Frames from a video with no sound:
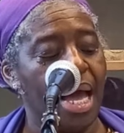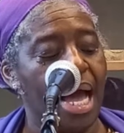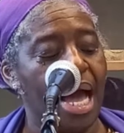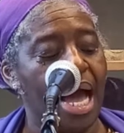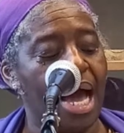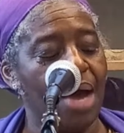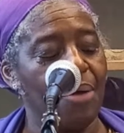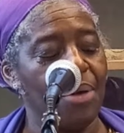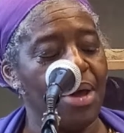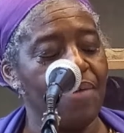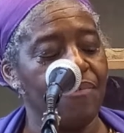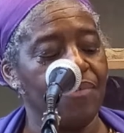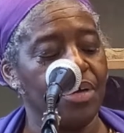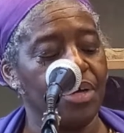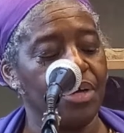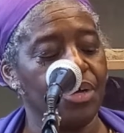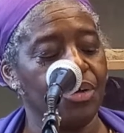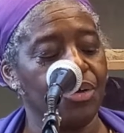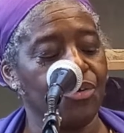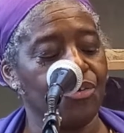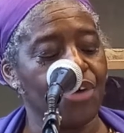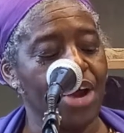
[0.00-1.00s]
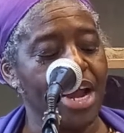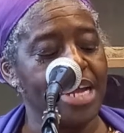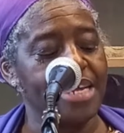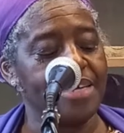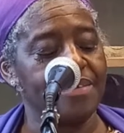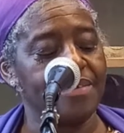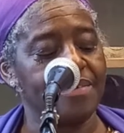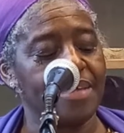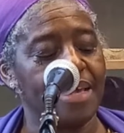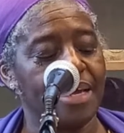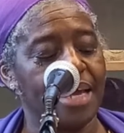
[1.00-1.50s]
However,
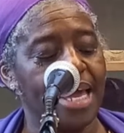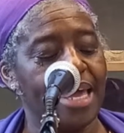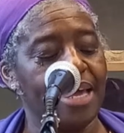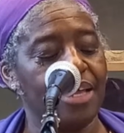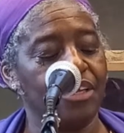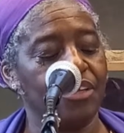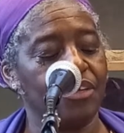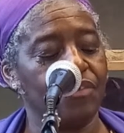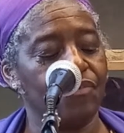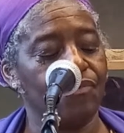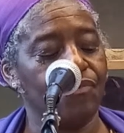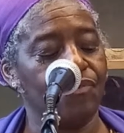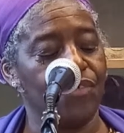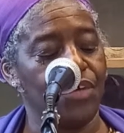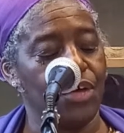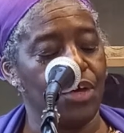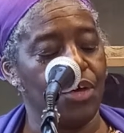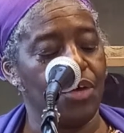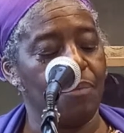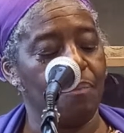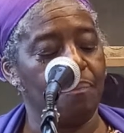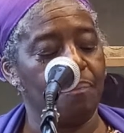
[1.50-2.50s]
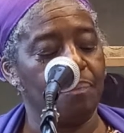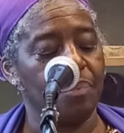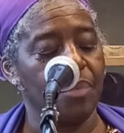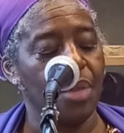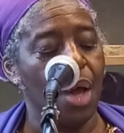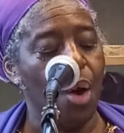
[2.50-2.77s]
Grace held firm.